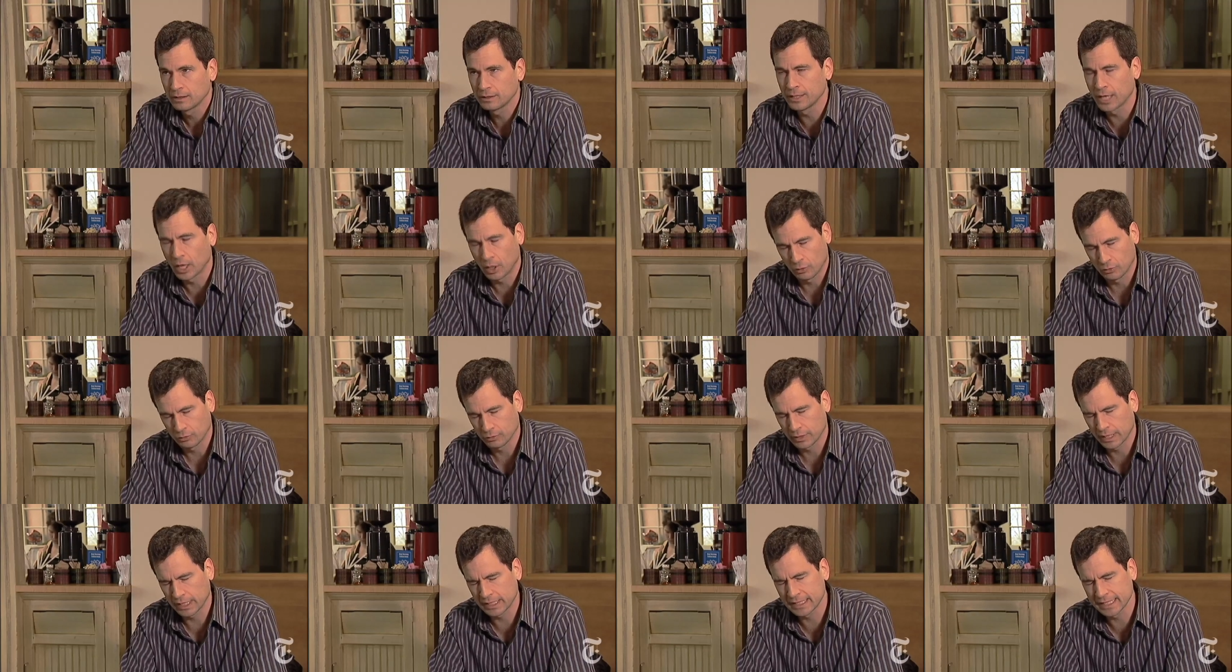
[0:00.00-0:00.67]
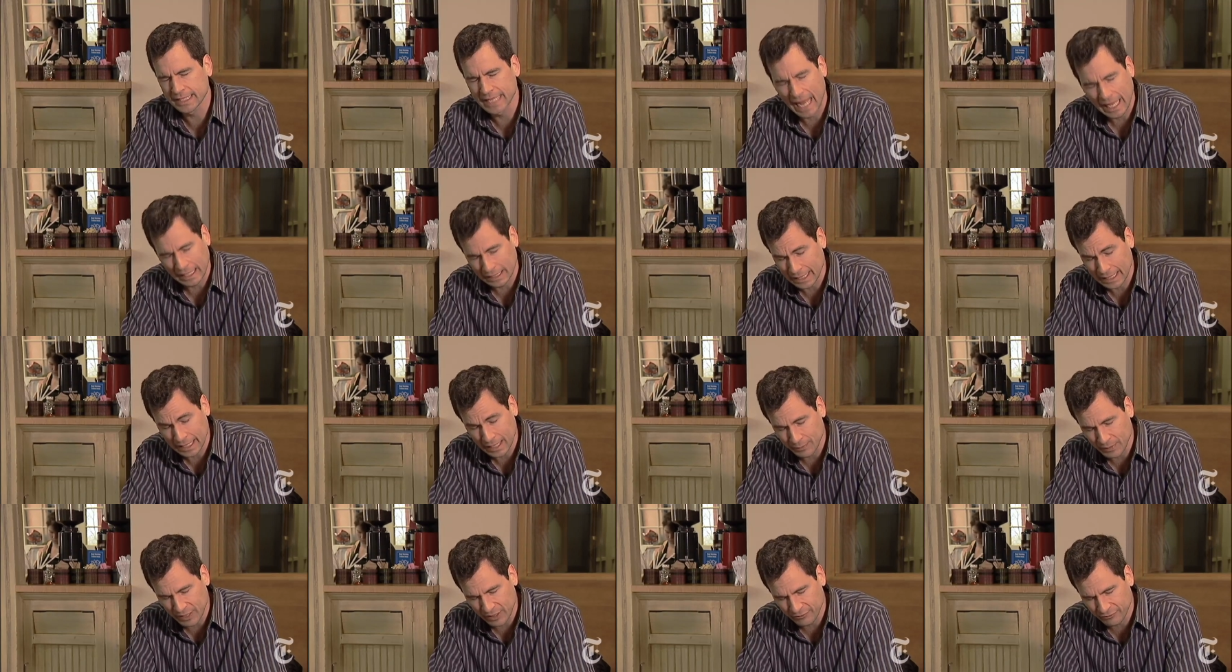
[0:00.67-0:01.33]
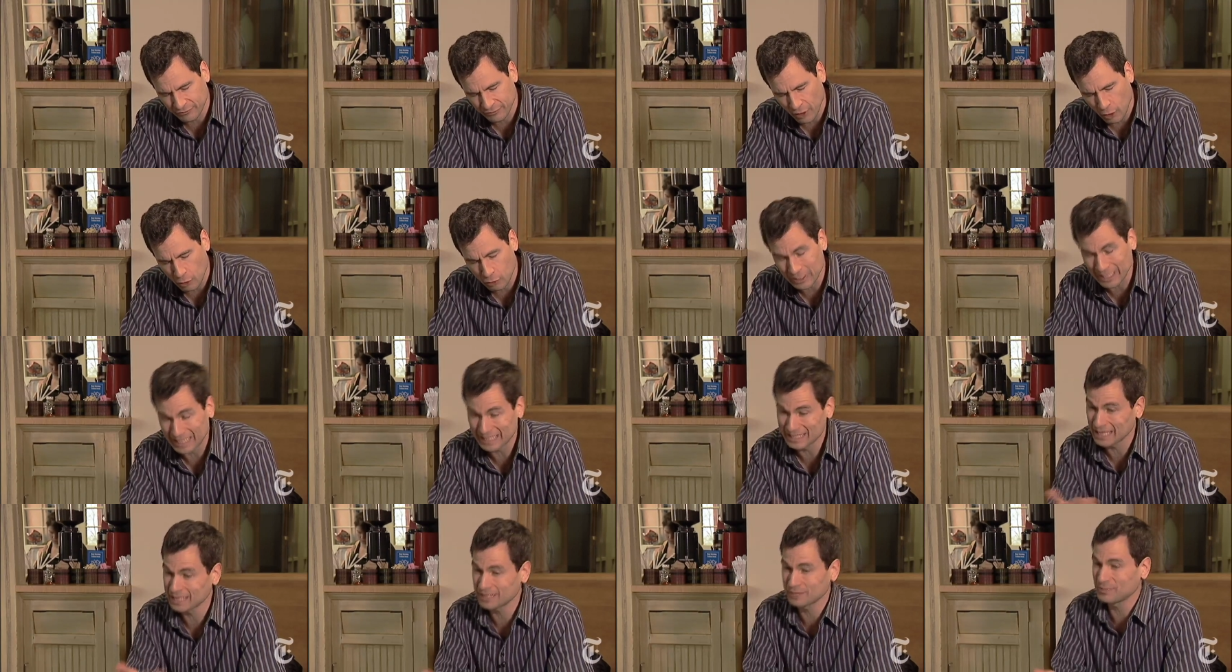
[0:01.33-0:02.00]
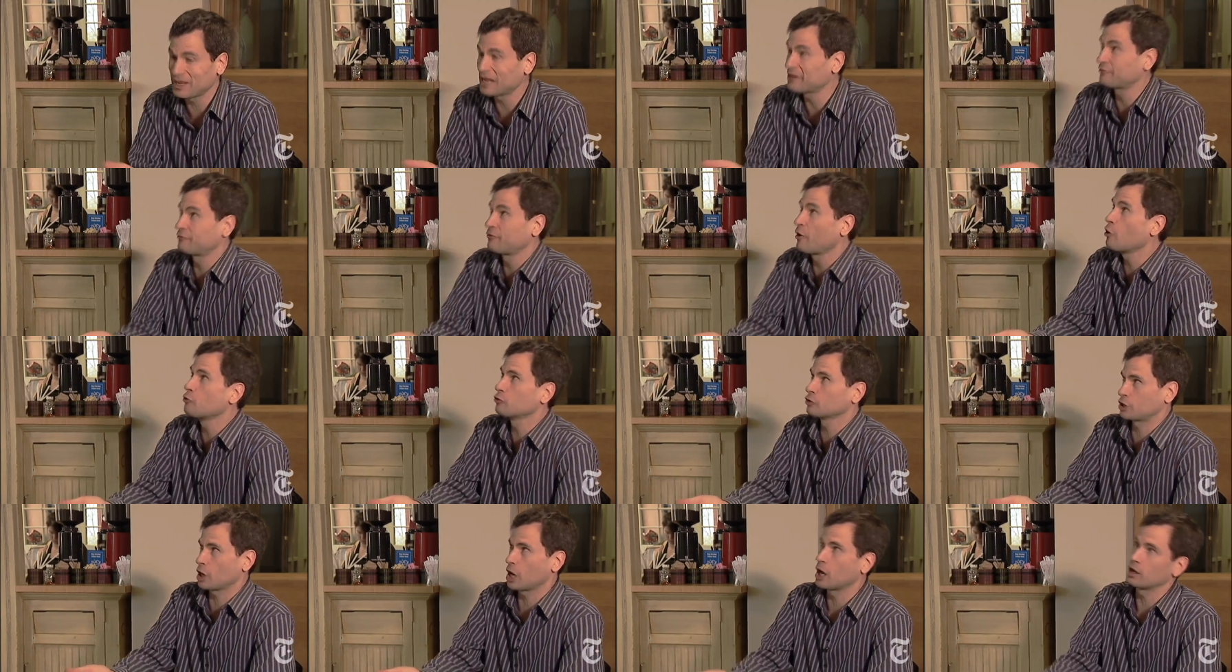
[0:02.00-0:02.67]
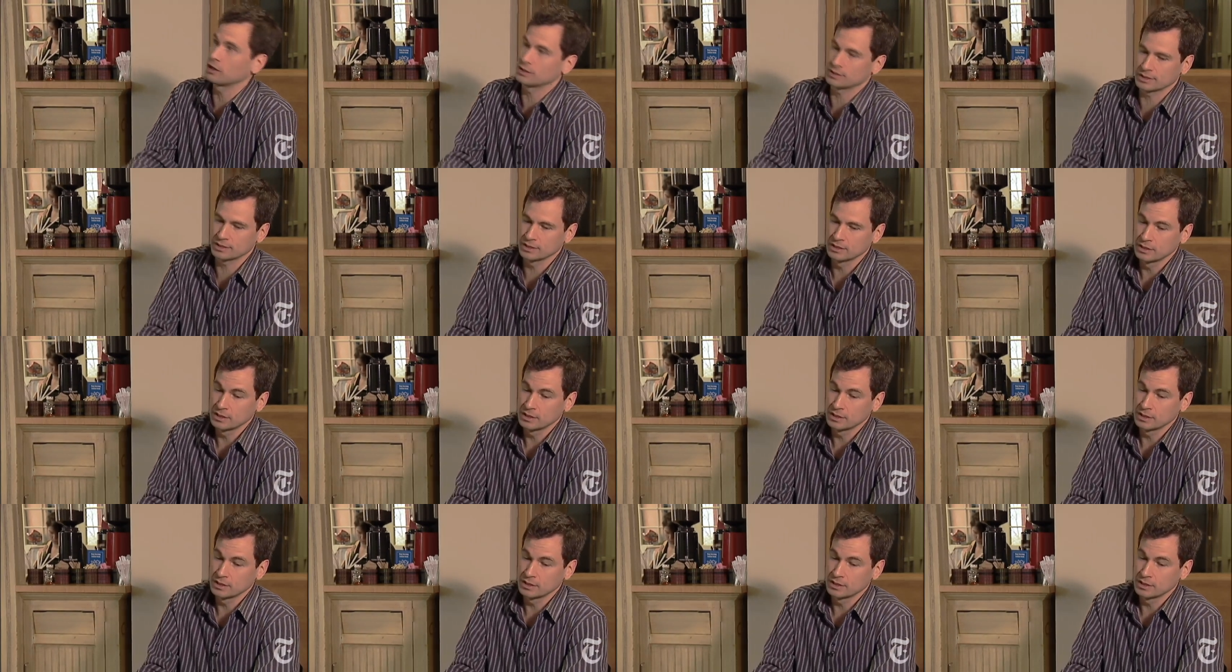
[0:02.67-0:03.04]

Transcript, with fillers: No, it's not like a big phone. It doesn't make phone calls,